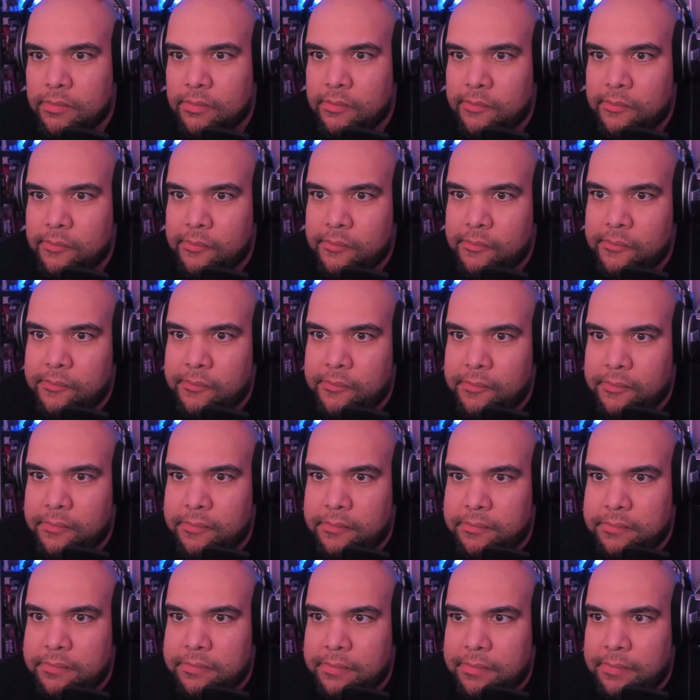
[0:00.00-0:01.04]
You killed him.
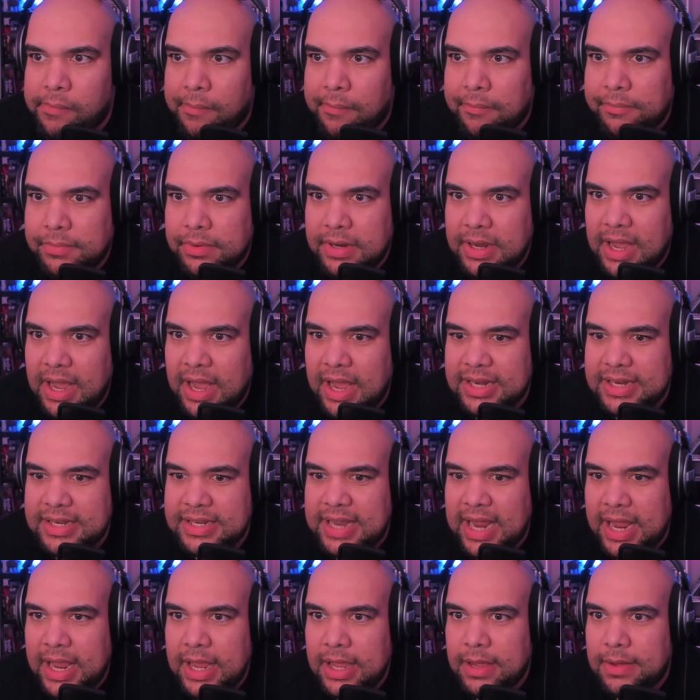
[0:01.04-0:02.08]
God
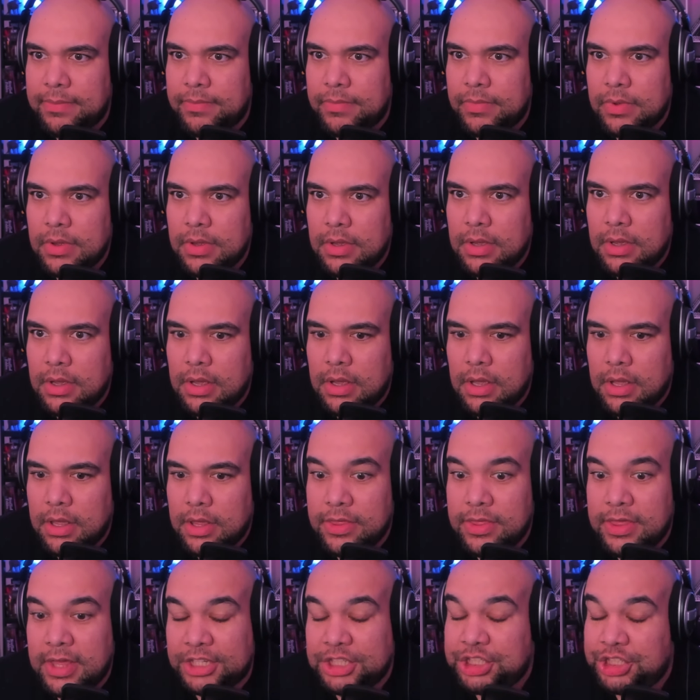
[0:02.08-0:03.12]
damn.
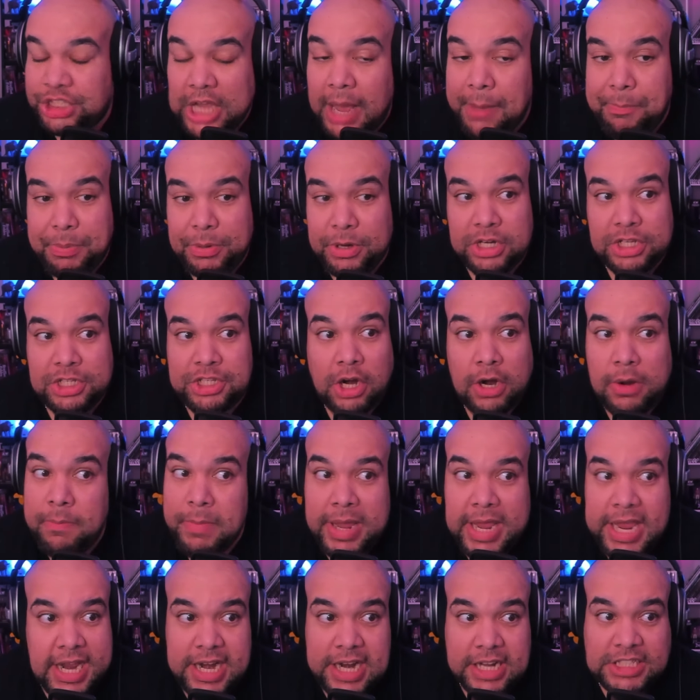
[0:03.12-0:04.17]
The shepherds are
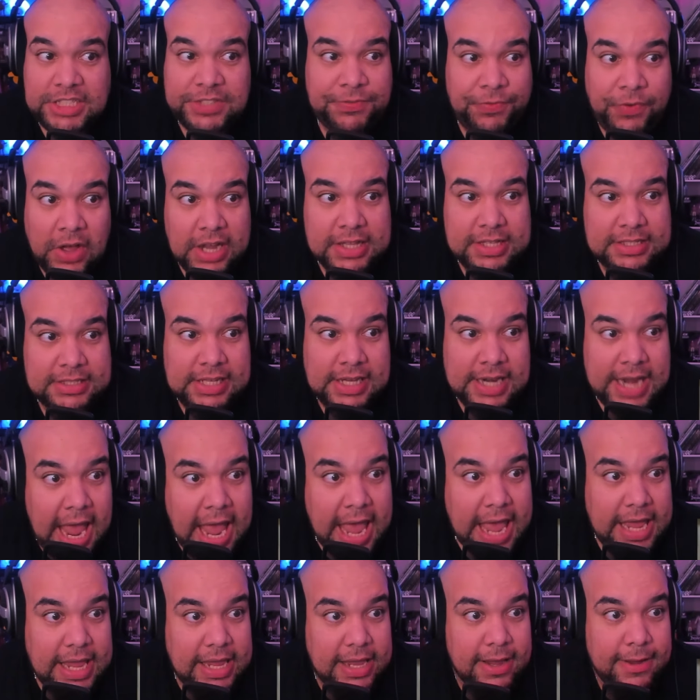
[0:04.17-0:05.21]
mean as fuck
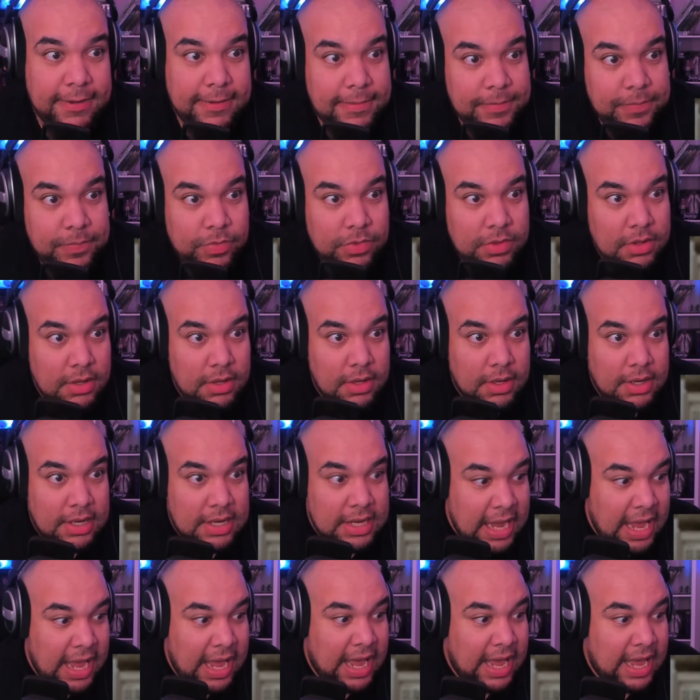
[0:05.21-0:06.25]
today.
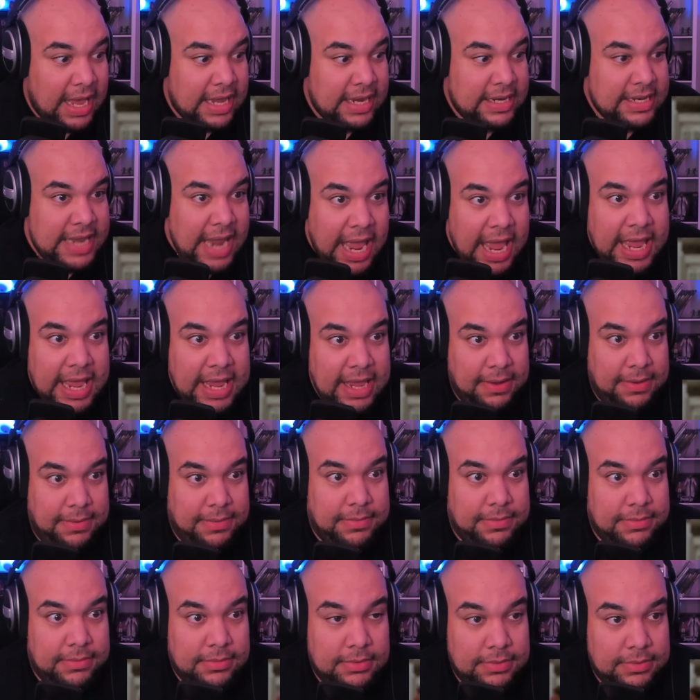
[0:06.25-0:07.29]
God
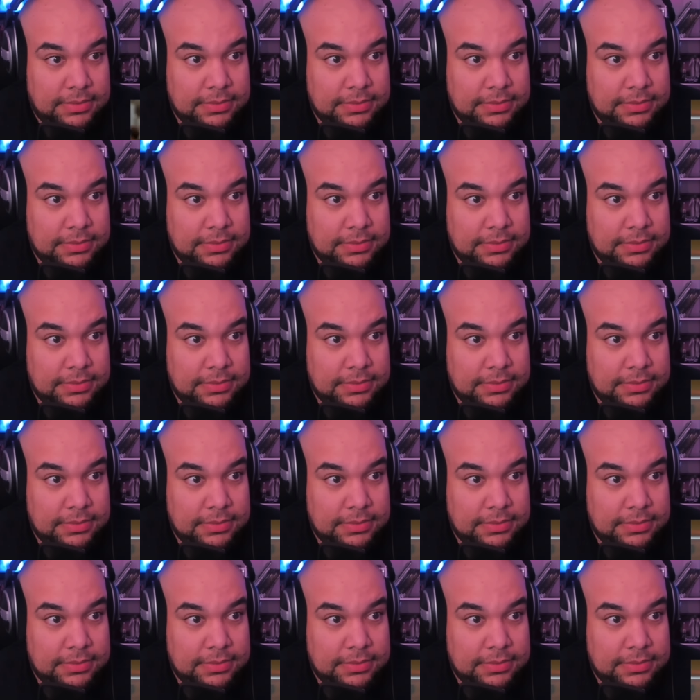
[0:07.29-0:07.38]
damn.